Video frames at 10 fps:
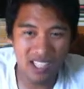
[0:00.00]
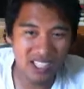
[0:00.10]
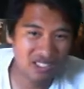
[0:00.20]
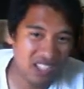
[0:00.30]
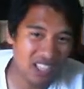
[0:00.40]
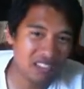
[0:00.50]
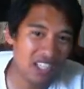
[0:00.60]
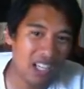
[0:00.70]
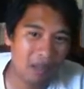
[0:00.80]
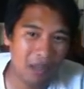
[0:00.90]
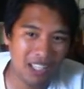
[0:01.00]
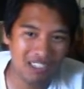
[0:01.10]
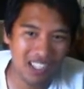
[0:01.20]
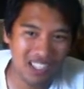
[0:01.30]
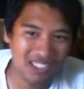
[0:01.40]
Next fight after that,
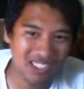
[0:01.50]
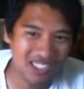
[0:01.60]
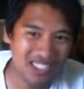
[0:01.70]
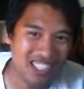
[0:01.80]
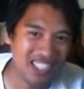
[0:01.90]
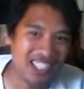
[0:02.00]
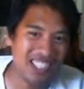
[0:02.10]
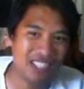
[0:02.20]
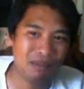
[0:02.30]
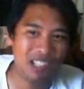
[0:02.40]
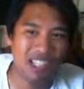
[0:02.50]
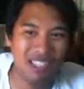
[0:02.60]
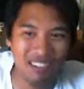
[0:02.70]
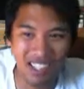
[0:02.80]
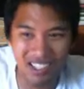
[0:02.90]
Ben Rothwell TKO
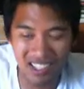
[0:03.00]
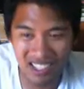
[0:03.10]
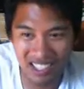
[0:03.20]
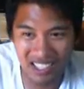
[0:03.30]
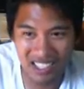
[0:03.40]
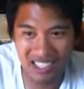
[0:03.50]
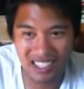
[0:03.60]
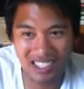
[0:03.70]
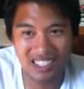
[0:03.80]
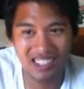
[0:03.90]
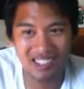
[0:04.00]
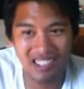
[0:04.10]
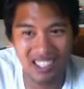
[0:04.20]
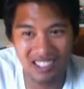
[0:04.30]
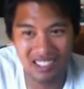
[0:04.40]
Brandon Vera uh, in the third
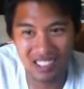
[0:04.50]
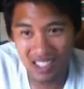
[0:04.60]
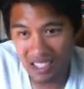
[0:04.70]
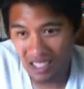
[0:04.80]
round.